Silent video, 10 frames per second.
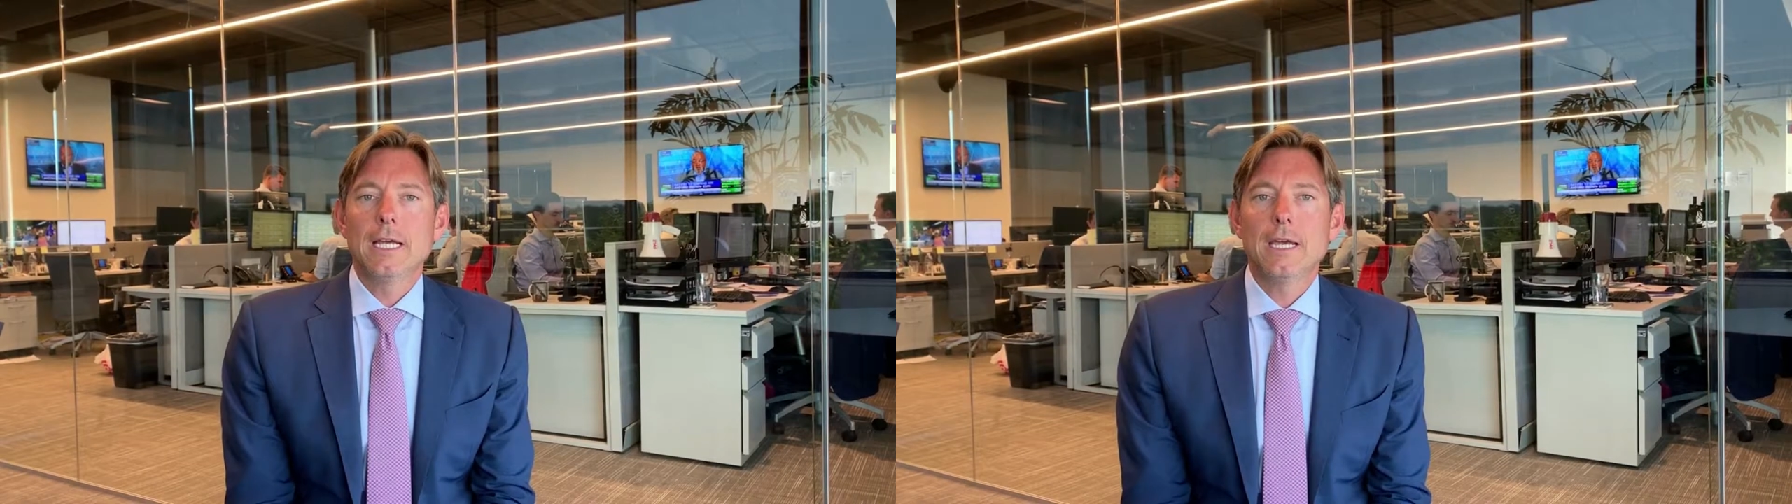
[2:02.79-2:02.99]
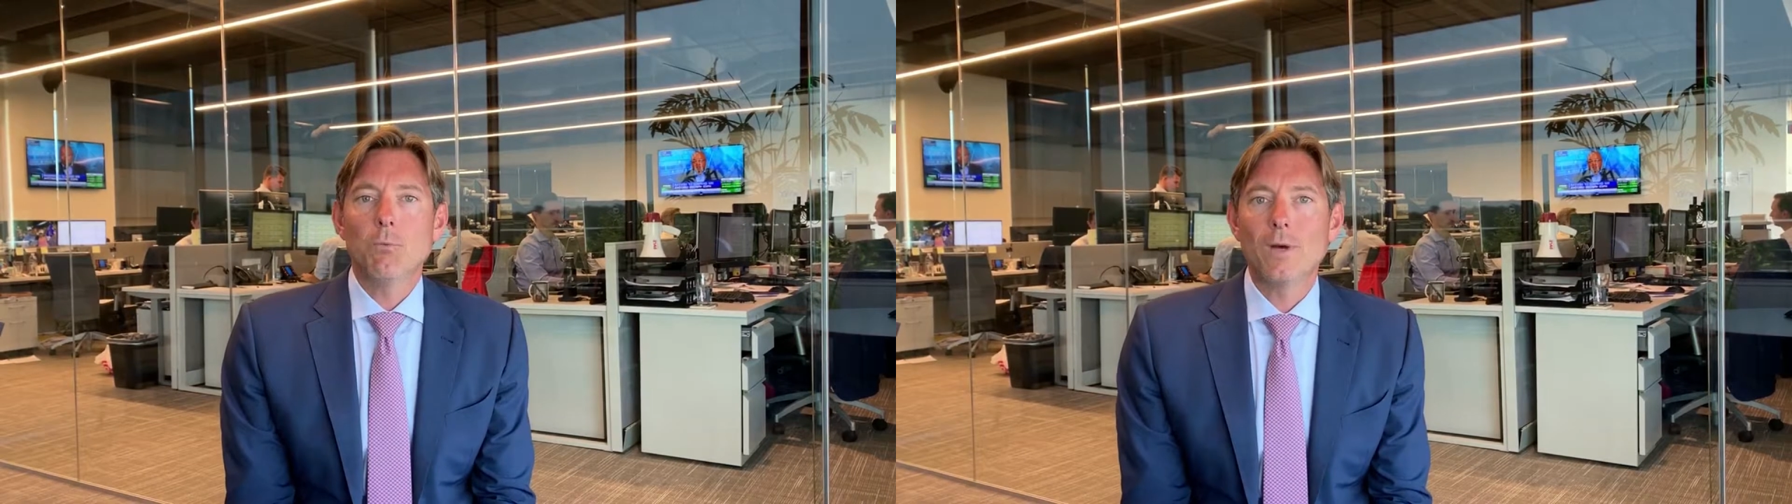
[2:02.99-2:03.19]

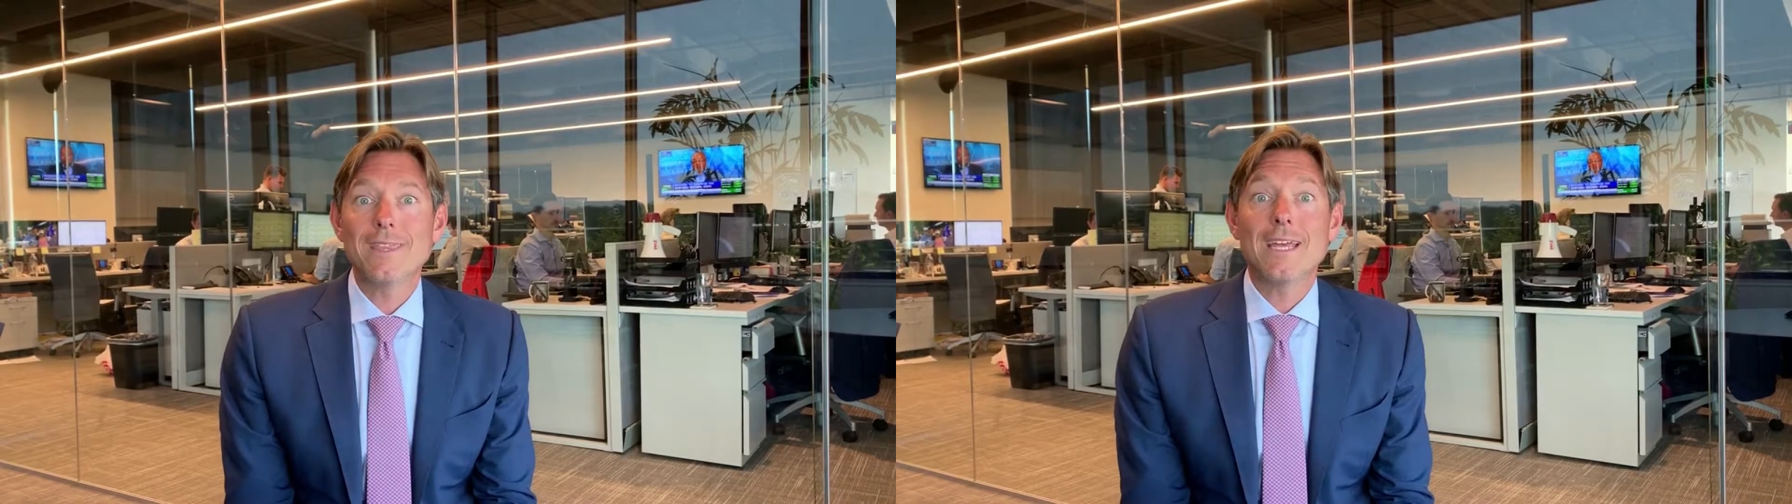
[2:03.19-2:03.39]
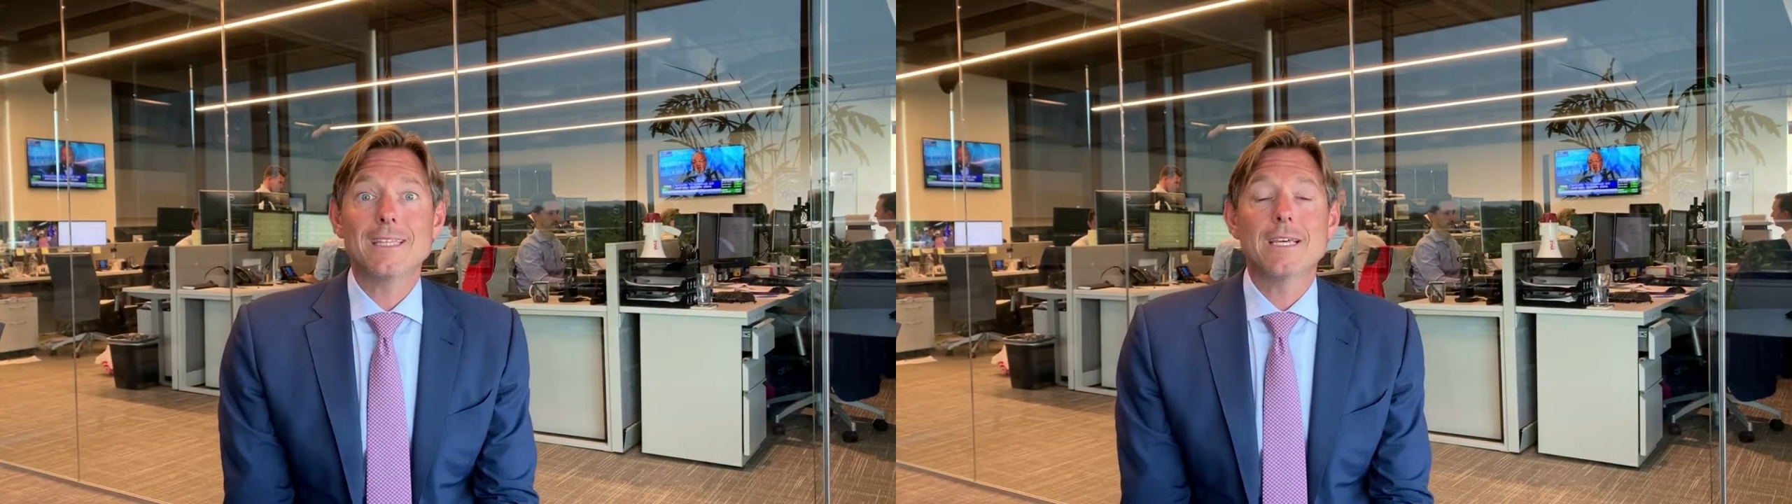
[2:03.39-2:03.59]
and what
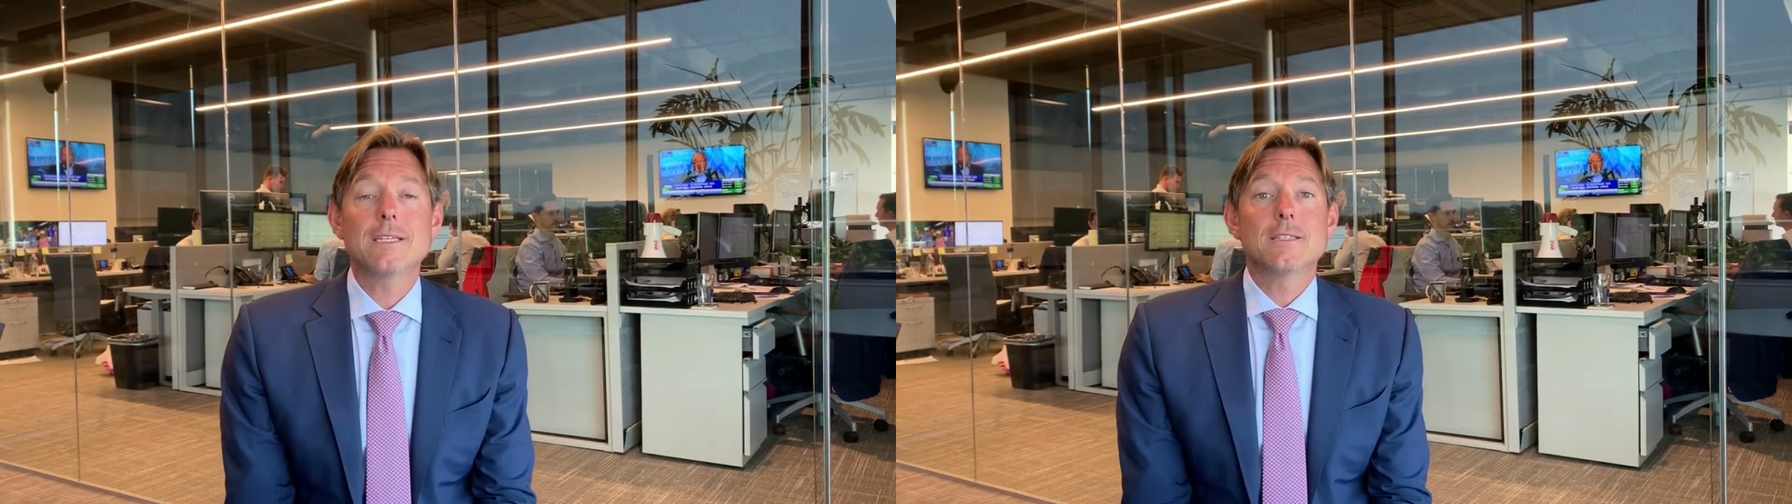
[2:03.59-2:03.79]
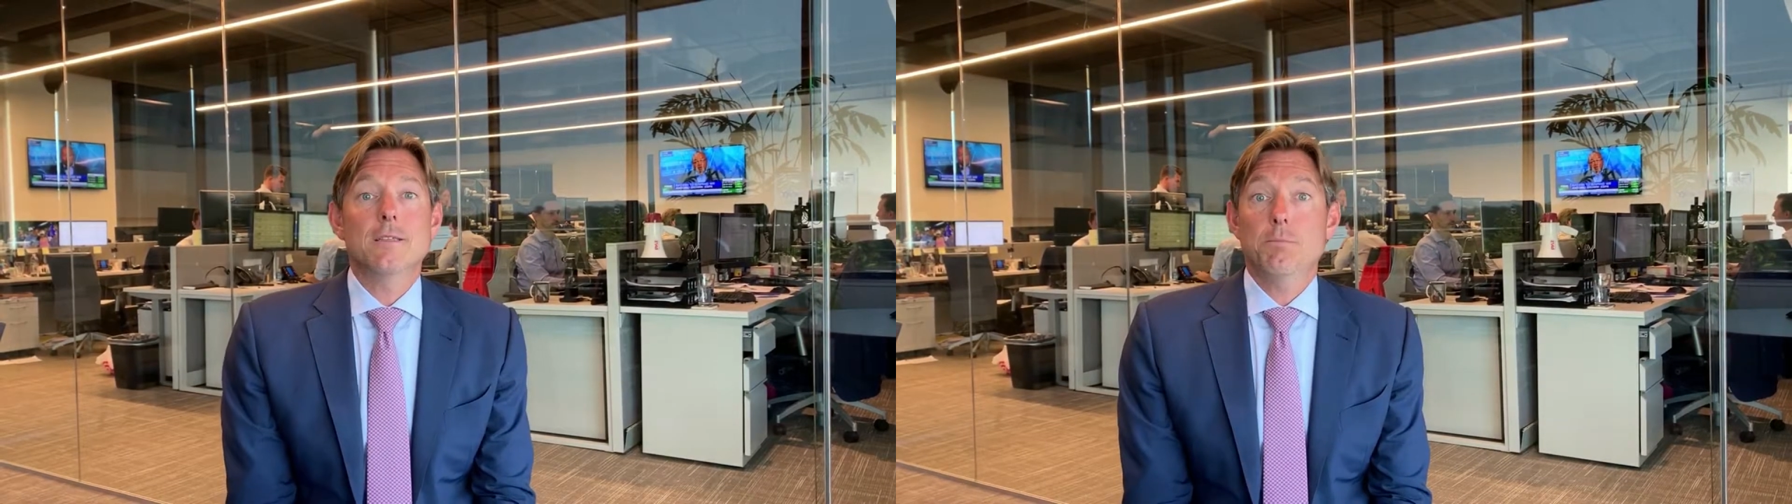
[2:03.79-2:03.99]
that
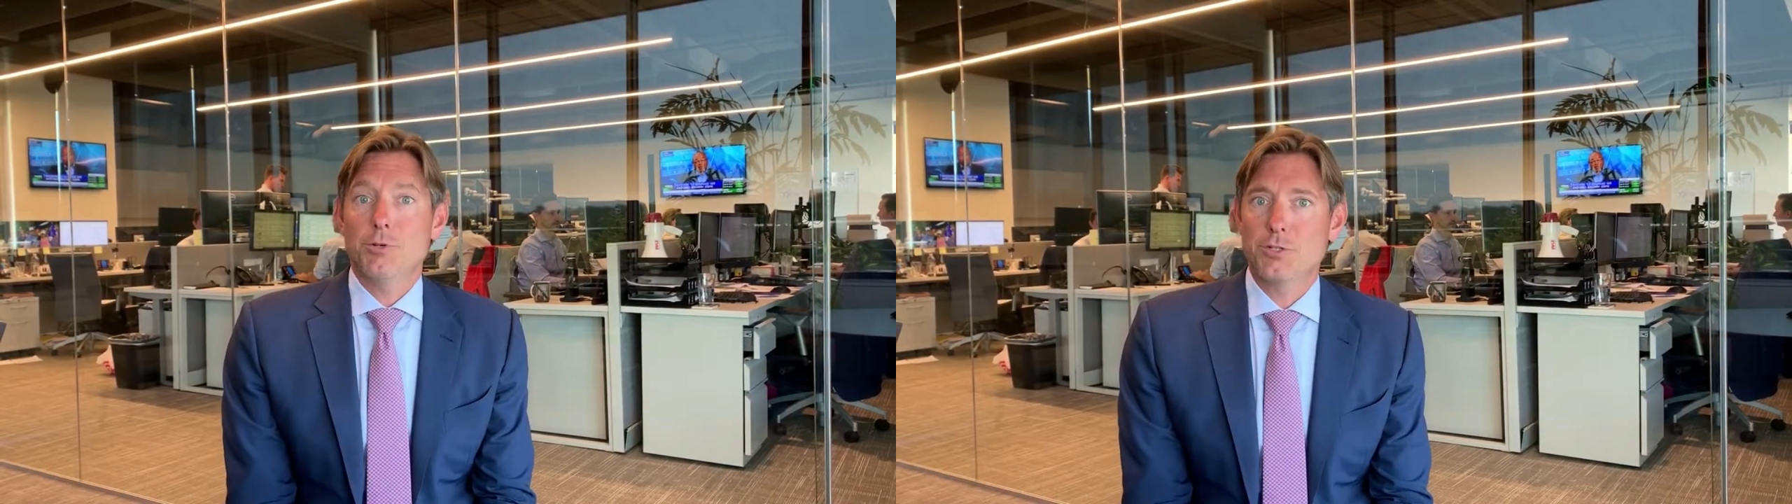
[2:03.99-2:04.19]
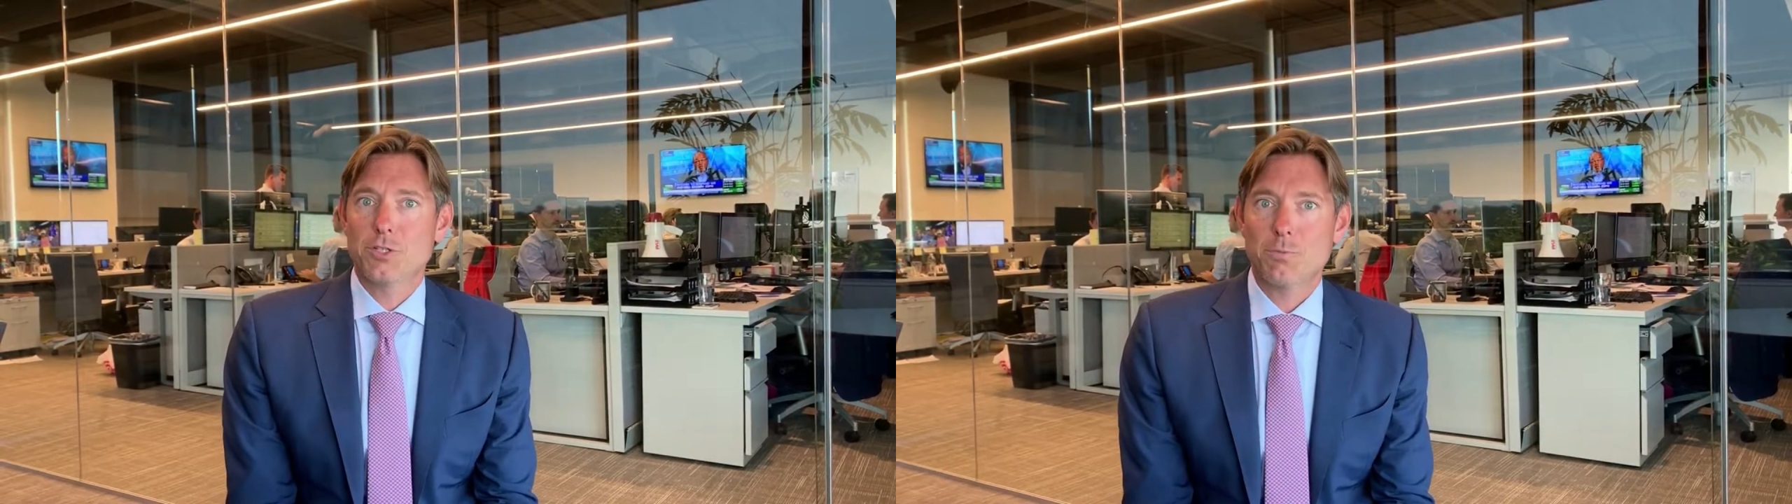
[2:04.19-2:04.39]
does is it
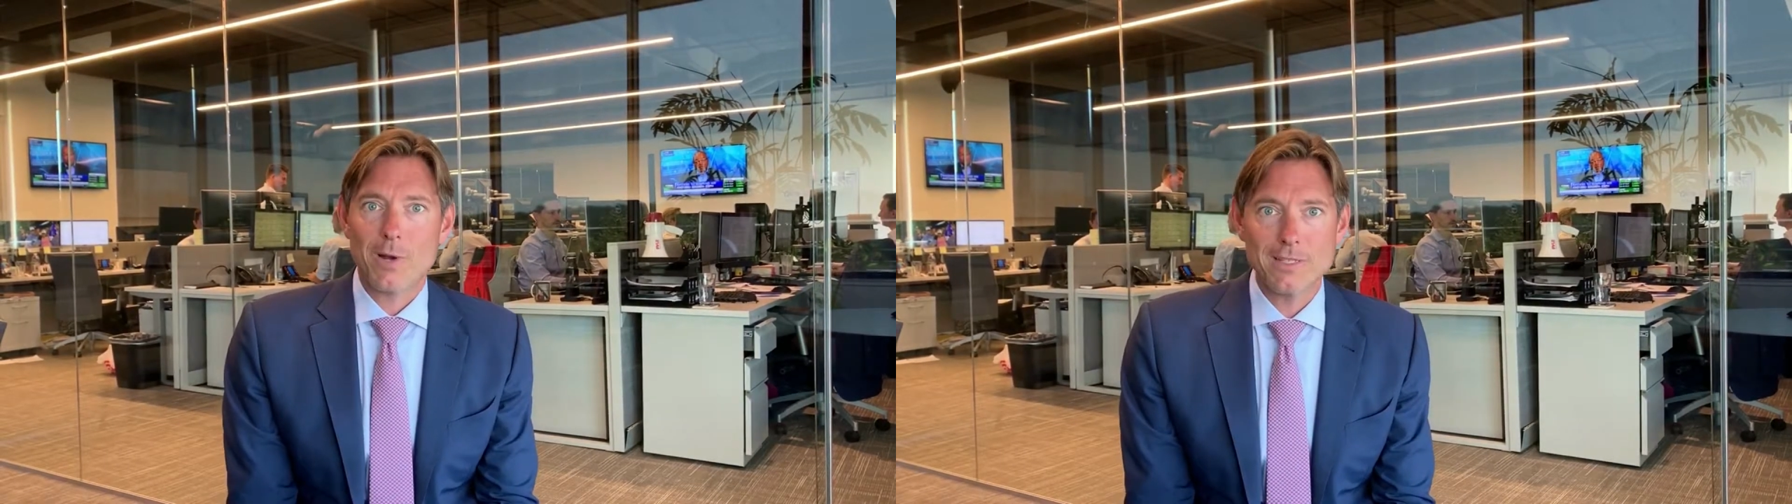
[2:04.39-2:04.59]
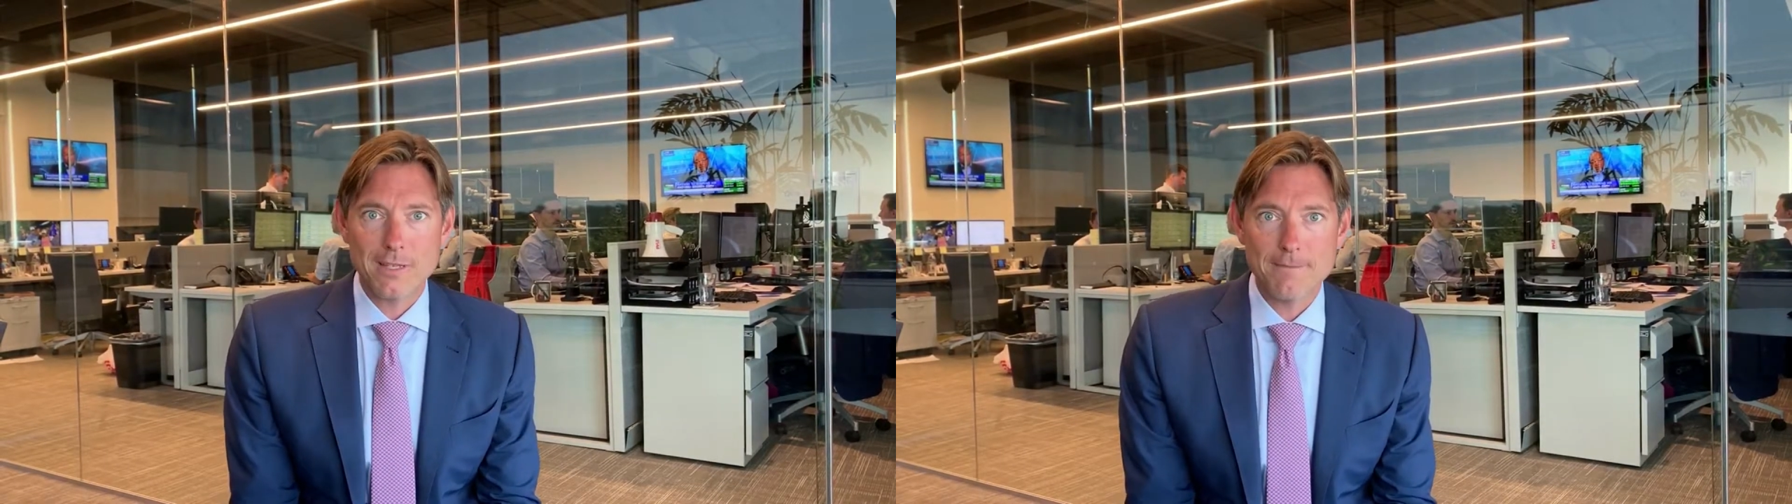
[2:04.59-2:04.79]
pushes
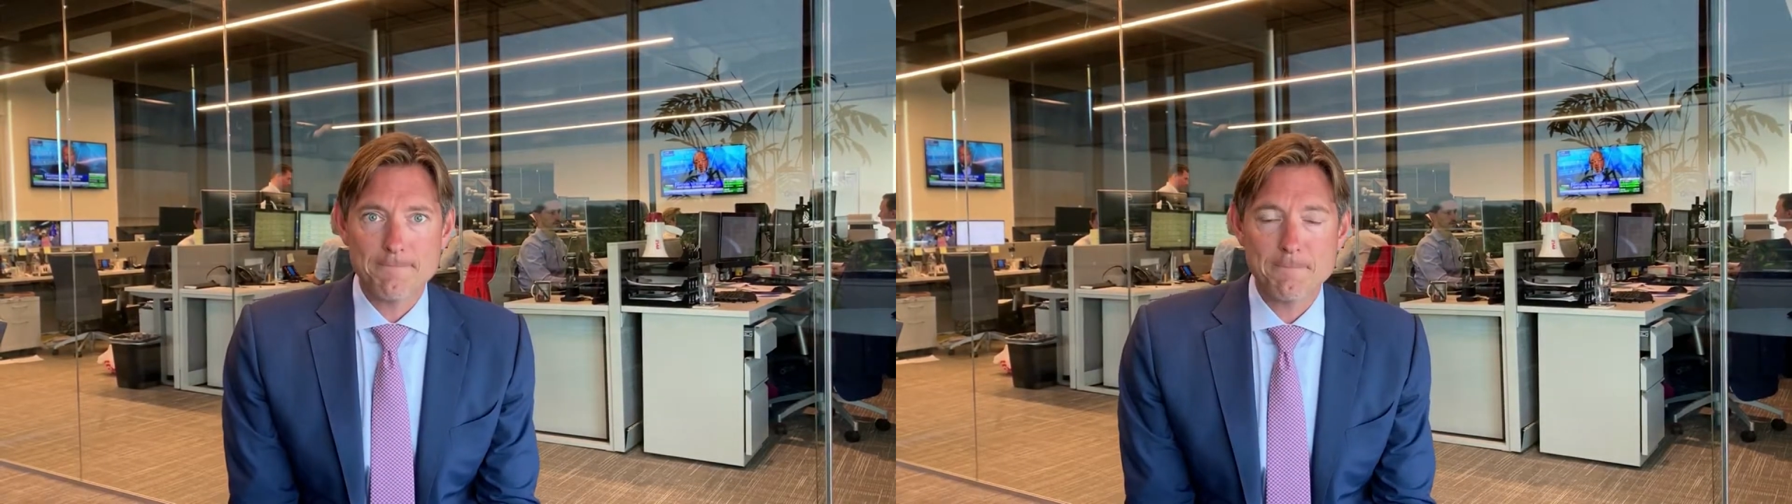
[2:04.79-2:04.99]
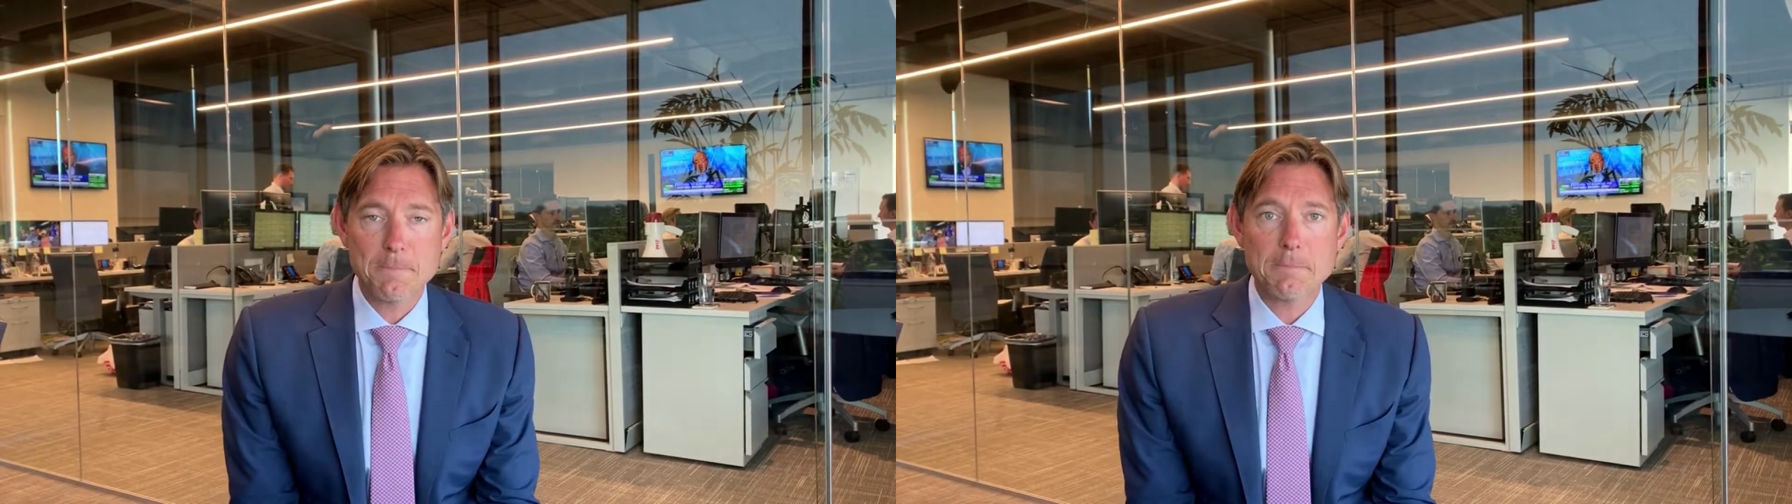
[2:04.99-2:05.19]
spreads in